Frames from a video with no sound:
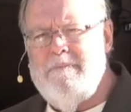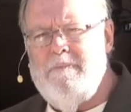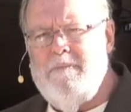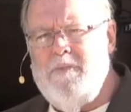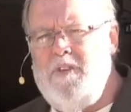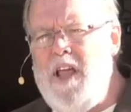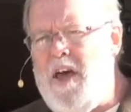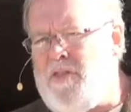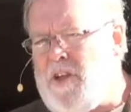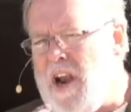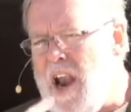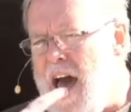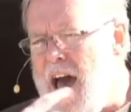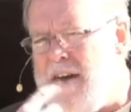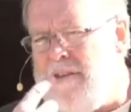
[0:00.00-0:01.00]
death and
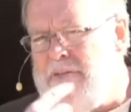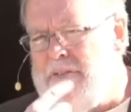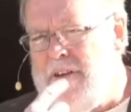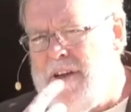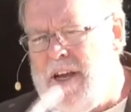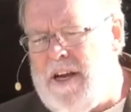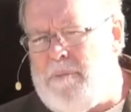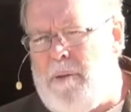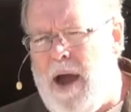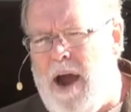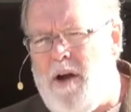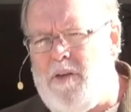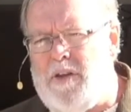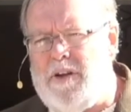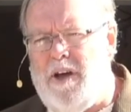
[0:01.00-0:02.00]
life in the
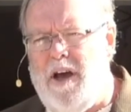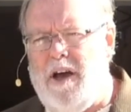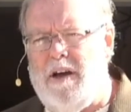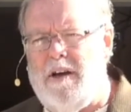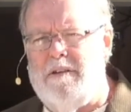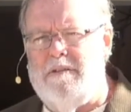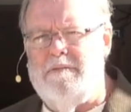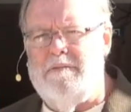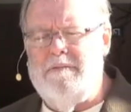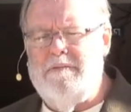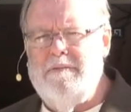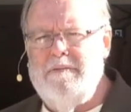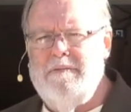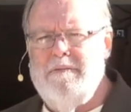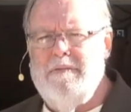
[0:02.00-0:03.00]
power of the tongue.
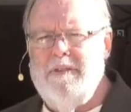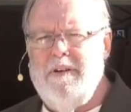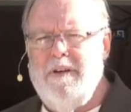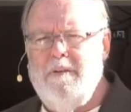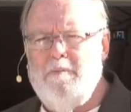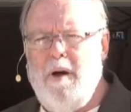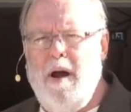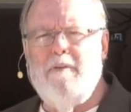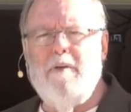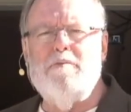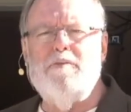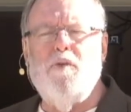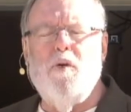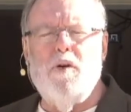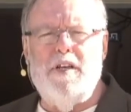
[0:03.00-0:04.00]
Proverbs
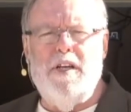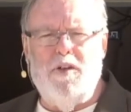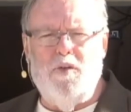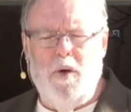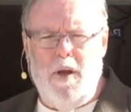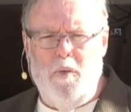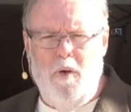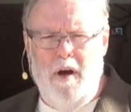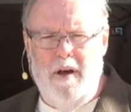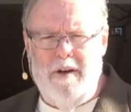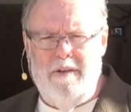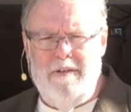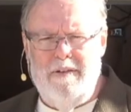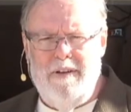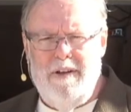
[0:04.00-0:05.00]
14 21.
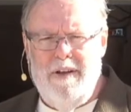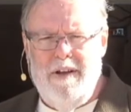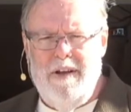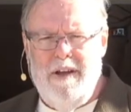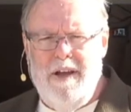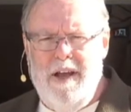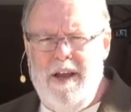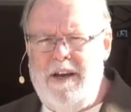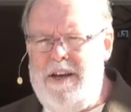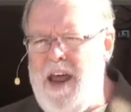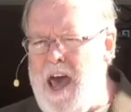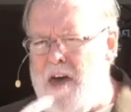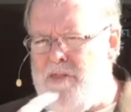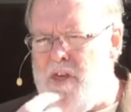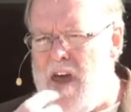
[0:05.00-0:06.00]

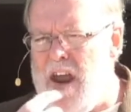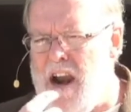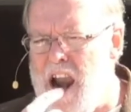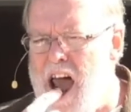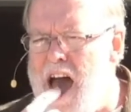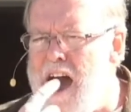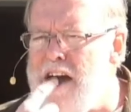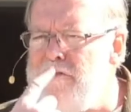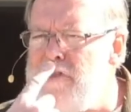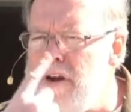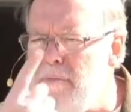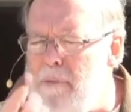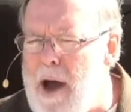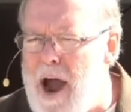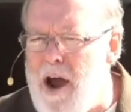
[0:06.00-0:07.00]
Death and life in the
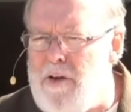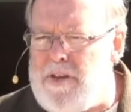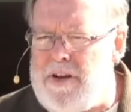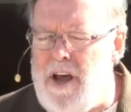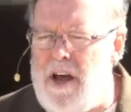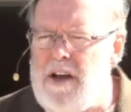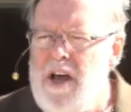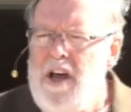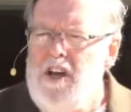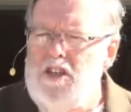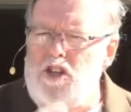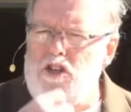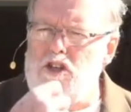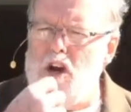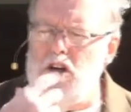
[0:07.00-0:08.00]
power of the tongue.
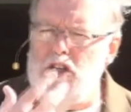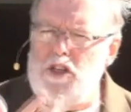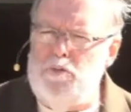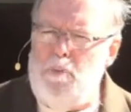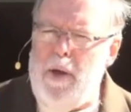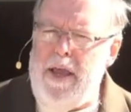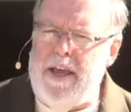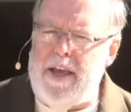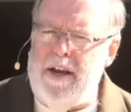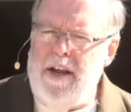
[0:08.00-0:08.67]
So start to speak it.